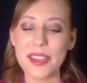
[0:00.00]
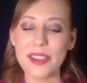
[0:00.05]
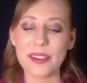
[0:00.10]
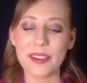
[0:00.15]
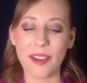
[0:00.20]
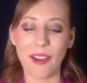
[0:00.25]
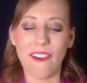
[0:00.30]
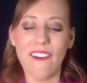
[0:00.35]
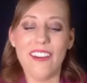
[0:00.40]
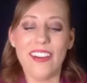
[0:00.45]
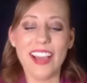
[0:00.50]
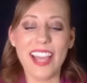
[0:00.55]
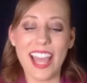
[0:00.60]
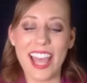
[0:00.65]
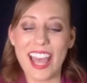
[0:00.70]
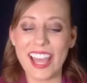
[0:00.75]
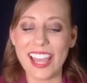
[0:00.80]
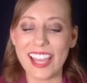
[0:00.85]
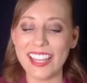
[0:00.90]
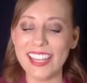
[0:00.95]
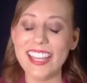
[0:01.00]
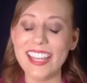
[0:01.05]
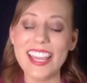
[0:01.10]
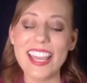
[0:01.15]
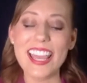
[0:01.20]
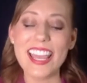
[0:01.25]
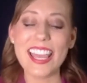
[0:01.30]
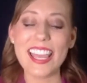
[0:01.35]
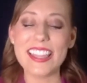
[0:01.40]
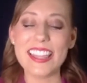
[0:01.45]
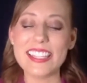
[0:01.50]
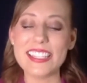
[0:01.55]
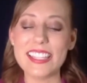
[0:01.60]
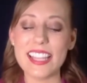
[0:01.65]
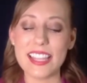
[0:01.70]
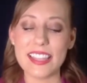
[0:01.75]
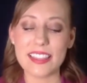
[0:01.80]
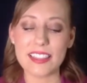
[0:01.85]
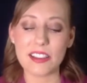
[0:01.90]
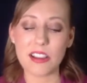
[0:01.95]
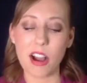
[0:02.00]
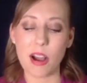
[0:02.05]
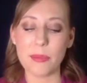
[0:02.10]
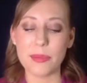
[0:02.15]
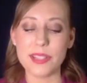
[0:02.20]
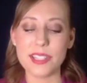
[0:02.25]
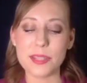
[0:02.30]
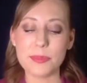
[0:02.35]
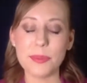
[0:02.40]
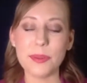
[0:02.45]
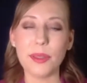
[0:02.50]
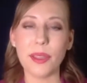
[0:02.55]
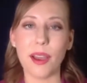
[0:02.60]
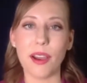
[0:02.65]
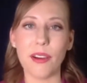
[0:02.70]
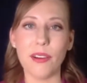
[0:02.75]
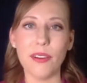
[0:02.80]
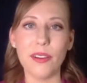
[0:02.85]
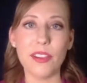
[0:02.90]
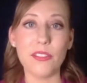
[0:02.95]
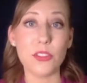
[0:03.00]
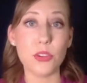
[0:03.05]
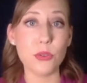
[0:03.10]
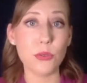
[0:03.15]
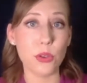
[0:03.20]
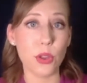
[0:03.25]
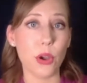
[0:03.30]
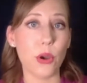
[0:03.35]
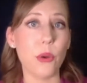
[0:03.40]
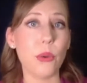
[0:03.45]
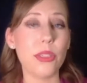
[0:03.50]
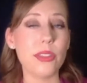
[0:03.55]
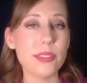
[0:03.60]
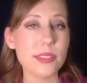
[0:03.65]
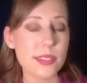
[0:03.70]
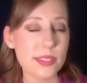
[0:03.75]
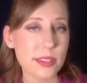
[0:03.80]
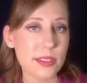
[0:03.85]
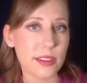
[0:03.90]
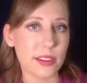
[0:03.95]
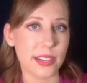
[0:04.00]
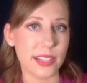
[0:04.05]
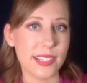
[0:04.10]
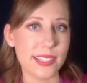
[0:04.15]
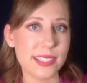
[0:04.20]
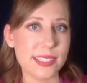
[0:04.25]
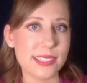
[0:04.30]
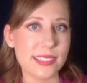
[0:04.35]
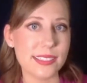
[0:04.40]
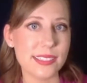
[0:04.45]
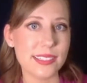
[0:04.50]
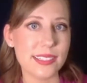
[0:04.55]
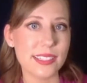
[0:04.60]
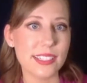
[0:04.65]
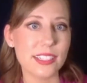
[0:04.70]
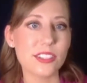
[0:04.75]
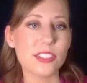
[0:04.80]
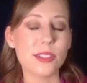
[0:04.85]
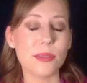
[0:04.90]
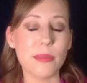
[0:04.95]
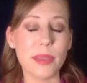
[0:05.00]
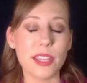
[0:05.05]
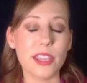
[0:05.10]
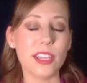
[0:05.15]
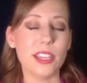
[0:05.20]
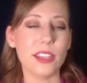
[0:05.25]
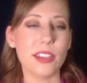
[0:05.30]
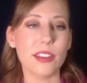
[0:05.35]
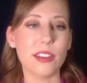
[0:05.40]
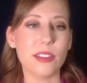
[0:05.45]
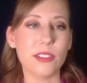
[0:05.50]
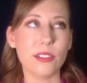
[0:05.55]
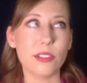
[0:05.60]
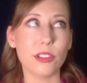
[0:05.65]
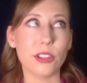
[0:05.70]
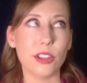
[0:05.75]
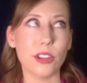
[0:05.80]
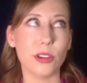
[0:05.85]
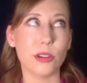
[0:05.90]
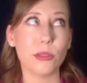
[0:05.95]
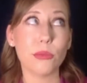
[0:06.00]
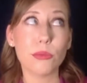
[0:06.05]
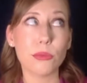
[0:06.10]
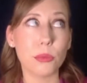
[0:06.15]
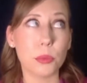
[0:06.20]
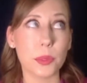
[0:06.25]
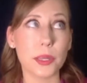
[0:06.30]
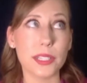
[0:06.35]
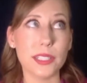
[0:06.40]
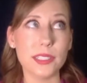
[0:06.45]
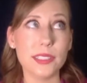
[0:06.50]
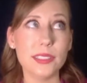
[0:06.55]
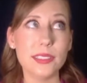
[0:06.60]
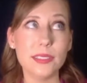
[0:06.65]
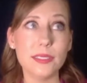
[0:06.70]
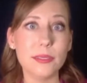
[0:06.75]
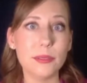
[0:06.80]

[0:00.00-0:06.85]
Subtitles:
Go ahead in the comments below if you know the secret to making, real